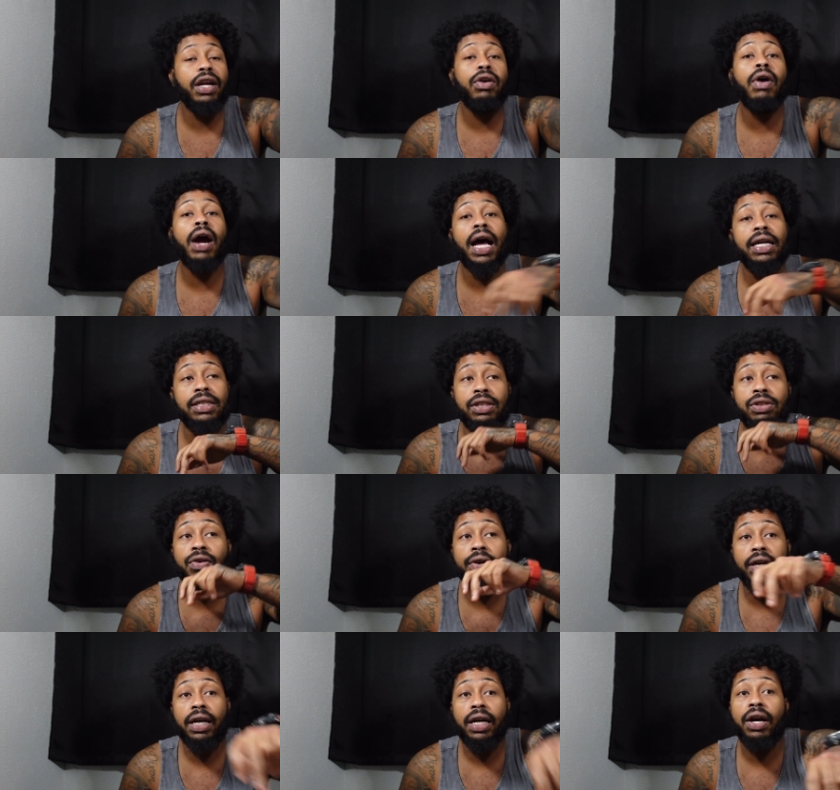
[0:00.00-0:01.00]
The grass is
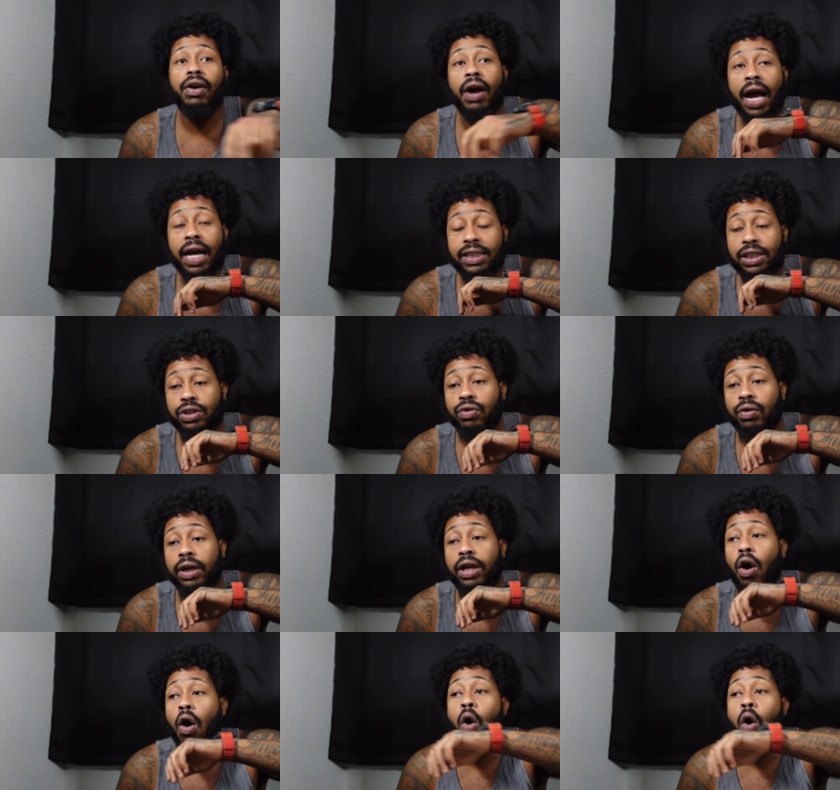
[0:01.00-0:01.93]
greener, the grass is greener.